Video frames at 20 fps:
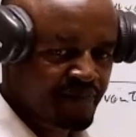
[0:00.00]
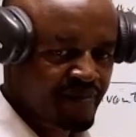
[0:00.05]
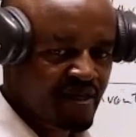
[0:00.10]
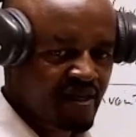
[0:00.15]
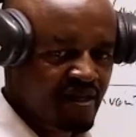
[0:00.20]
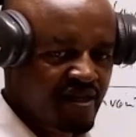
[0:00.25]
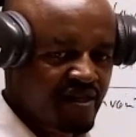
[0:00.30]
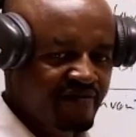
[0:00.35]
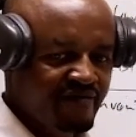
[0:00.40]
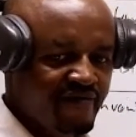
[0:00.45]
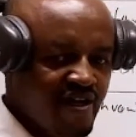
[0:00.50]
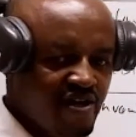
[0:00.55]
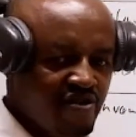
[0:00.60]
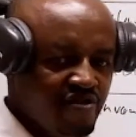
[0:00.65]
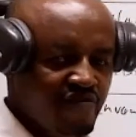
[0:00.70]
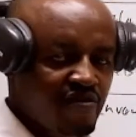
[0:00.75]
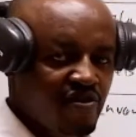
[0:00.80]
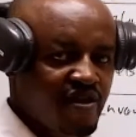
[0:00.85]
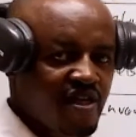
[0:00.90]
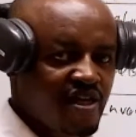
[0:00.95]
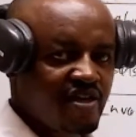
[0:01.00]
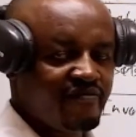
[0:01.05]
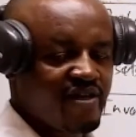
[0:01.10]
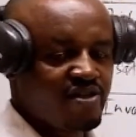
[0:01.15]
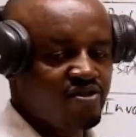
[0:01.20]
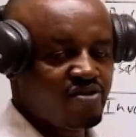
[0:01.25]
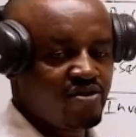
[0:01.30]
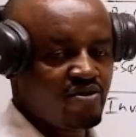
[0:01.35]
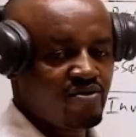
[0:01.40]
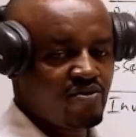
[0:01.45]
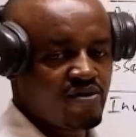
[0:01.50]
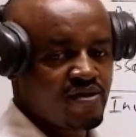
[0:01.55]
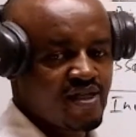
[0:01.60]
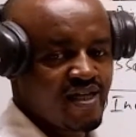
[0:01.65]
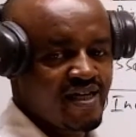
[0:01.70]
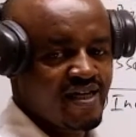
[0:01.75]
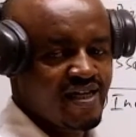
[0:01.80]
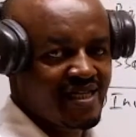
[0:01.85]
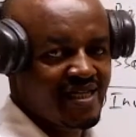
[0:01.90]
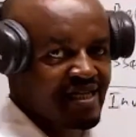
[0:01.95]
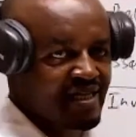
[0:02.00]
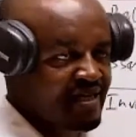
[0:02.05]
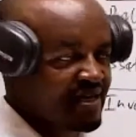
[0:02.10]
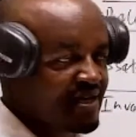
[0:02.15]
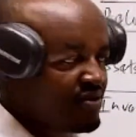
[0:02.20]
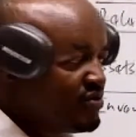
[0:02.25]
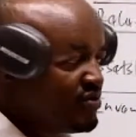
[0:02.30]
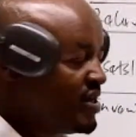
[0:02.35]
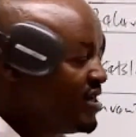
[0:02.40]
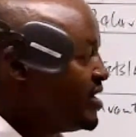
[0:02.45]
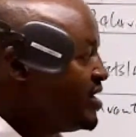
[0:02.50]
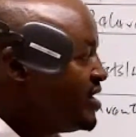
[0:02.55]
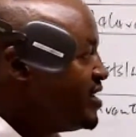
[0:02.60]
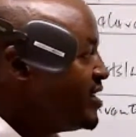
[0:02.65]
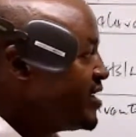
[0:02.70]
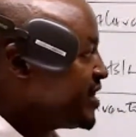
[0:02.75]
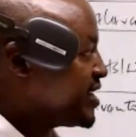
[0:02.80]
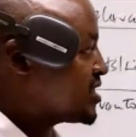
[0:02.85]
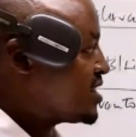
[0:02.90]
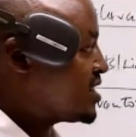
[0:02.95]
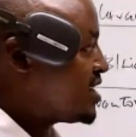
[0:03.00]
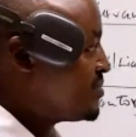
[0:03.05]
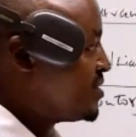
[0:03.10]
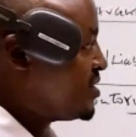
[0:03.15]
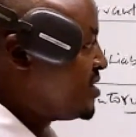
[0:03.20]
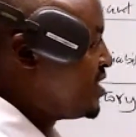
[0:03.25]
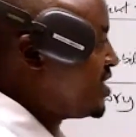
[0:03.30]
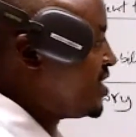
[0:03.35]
The value for the inventory was written down. In other terms, in